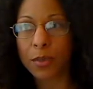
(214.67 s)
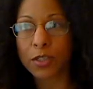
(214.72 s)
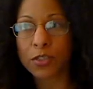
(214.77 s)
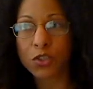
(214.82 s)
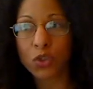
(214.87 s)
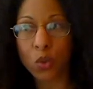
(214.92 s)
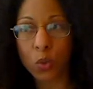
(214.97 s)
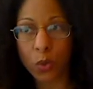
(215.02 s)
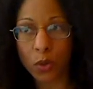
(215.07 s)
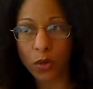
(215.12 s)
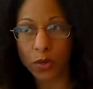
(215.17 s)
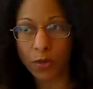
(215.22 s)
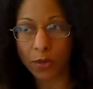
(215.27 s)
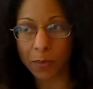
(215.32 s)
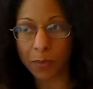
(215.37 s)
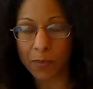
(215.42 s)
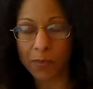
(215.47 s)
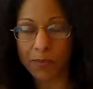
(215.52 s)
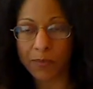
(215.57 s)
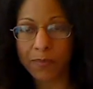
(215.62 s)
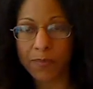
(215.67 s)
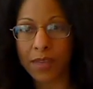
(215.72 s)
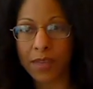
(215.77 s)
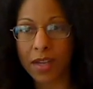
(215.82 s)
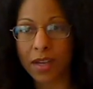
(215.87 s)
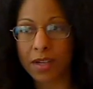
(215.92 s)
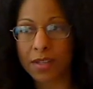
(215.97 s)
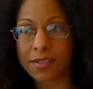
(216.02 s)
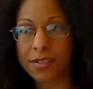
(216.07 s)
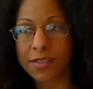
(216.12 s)
is Twirl.
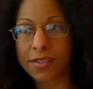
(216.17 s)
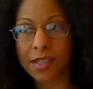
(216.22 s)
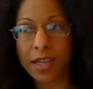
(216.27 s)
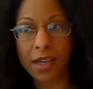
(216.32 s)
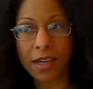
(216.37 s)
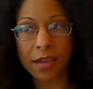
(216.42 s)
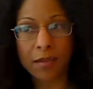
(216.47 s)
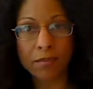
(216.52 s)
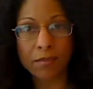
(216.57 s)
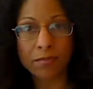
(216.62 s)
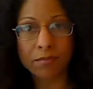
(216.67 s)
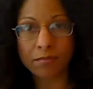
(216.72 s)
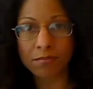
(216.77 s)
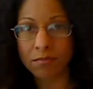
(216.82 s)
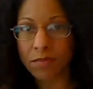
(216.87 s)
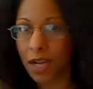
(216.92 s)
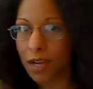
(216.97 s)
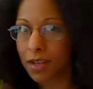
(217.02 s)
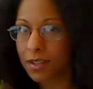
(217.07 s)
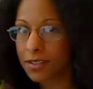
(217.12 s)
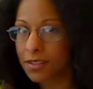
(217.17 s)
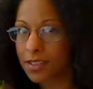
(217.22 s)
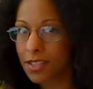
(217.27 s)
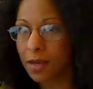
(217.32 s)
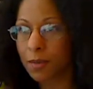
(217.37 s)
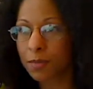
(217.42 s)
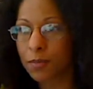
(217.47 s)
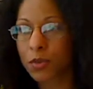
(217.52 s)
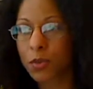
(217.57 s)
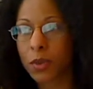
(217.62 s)
Same
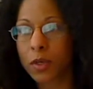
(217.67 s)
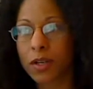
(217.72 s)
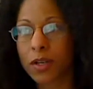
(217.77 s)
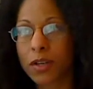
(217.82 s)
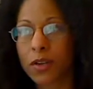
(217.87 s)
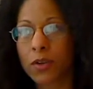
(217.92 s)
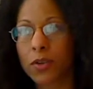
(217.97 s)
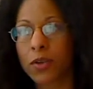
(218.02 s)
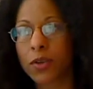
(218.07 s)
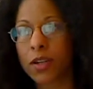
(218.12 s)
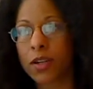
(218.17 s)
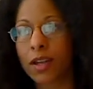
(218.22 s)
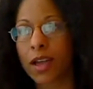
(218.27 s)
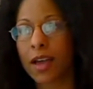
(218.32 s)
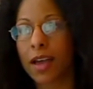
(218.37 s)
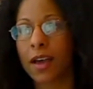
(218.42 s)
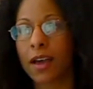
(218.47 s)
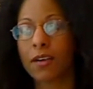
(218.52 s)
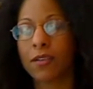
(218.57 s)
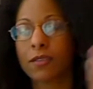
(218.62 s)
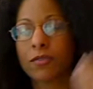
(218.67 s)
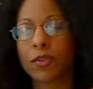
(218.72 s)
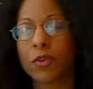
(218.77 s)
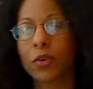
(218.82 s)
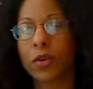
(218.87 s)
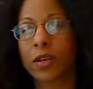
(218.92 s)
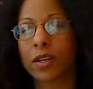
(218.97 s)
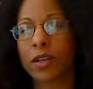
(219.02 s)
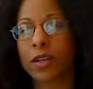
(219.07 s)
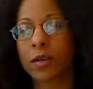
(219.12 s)
concept where you
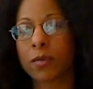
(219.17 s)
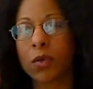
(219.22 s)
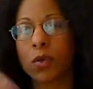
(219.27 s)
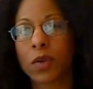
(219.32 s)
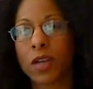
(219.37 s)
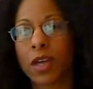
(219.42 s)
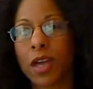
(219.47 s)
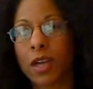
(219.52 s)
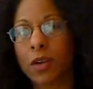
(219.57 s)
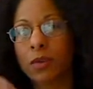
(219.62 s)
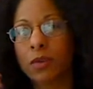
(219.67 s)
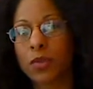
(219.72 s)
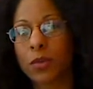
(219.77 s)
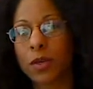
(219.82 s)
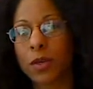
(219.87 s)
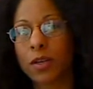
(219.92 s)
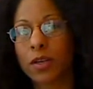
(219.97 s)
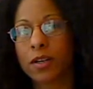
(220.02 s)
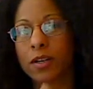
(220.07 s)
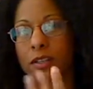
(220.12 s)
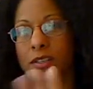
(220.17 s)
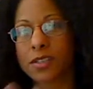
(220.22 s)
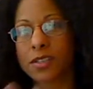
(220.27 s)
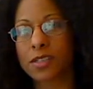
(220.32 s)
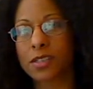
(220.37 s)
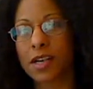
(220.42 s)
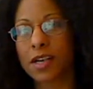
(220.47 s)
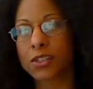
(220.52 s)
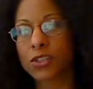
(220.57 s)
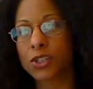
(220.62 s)
can communicate with Twitter and
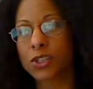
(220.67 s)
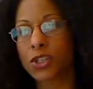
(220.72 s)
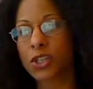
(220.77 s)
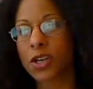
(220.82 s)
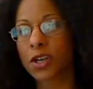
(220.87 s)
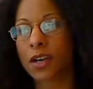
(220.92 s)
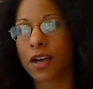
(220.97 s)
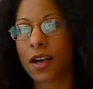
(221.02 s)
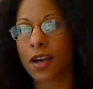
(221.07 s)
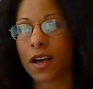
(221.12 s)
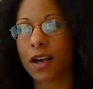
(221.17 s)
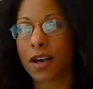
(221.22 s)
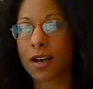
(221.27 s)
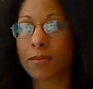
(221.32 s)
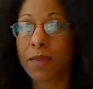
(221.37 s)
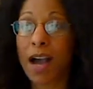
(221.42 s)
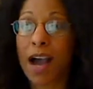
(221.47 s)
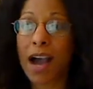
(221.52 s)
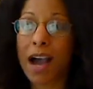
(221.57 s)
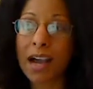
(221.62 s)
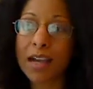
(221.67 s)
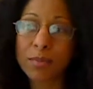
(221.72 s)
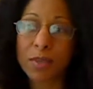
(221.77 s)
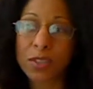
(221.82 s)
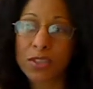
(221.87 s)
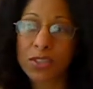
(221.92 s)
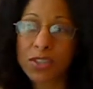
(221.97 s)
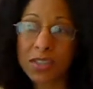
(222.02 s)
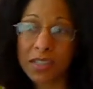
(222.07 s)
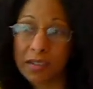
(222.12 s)
such. I
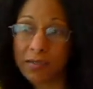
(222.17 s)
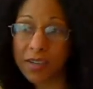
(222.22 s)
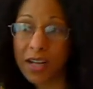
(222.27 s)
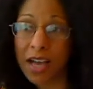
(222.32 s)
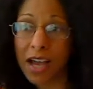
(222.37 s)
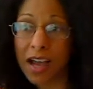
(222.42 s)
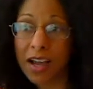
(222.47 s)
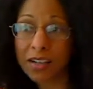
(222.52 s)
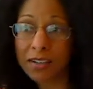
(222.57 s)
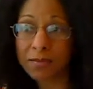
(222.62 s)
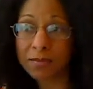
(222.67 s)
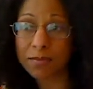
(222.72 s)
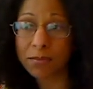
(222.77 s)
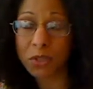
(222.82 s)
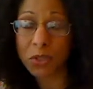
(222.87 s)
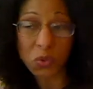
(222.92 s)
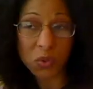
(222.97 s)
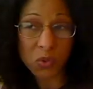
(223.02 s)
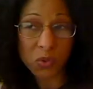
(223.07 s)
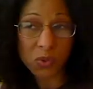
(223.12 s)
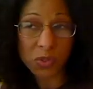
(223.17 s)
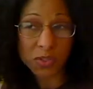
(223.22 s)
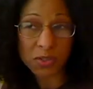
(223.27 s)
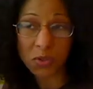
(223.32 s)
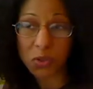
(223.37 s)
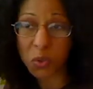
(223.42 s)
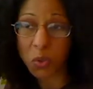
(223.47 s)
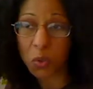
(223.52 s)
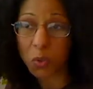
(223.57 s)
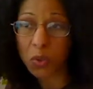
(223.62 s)
personally have not used
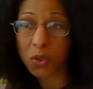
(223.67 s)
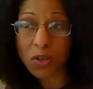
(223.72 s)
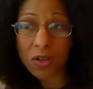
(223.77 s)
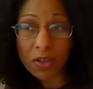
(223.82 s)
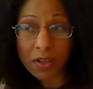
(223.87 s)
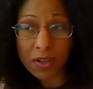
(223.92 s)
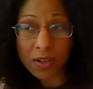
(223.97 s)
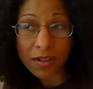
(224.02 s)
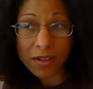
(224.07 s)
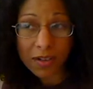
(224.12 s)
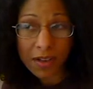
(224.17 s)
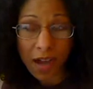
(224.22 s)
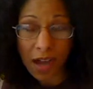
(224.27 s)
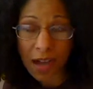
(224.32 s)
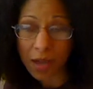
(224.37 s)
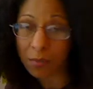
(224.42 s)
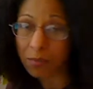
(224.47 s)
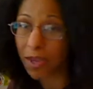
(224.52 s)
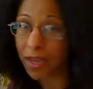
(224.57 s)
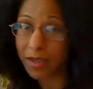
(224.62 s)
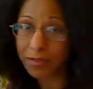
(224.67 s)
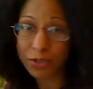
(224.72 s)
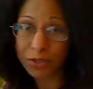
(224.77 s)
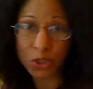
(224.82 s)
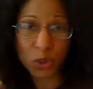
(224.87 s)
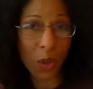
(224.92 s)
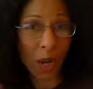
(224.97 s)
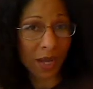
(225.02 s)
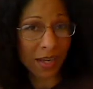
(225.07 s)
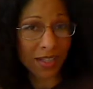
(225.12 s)
Twirl. I may have
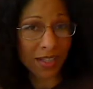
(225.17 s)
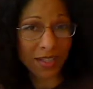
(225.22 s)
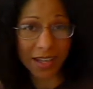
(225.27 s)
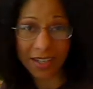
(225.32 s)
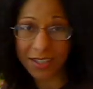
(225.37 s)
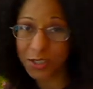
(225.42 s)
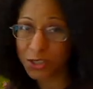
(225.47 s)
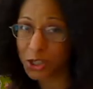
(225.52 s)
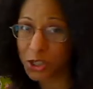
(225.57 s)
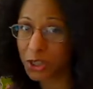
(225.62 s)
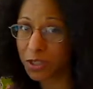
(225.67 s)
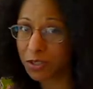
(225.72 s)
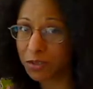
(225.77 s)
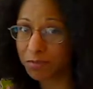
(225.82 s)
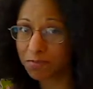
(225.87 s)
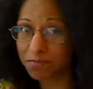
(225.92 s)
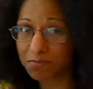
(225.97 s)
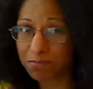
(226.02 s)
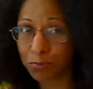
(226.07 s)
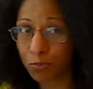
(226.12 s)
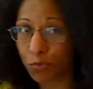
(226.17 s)
tried it last year